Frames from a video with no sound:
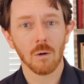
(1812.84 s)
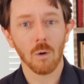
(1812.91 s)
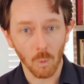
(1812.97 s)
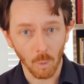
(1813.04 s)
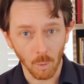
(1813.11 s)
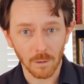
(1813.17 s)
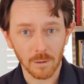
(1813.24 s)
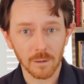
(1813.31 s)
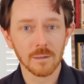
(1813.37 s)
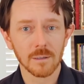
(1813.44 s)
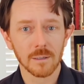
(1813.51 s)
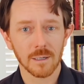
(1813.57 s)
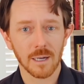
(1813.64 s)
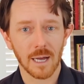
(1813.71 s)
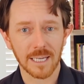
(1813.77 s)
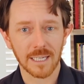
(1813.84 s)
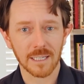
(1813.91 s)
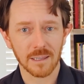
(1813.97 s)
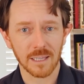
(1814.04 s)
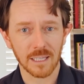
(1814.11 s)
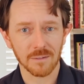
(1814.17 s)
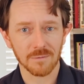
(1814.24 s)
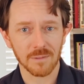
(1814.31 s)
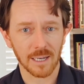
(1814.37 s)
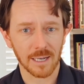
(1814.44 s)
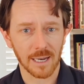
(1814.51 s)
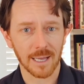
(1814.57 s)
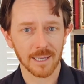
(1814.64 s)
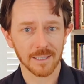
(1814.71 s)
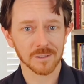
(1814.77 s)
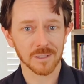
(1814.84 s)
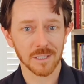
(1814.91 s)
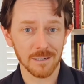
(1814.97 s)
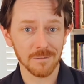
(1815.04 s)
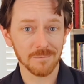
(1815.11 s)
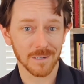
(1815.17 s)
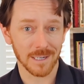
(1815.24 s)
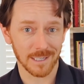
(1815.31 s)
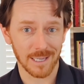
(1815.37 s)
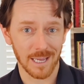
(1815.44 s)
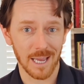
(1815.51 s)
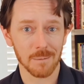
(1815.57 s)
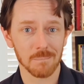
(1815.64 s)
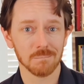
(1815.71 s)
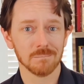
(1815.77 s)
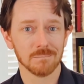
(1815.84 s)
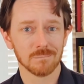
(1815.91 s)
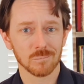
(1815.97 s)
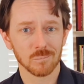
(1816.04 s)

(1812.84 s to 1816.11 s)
or I can think of that as an infinite game,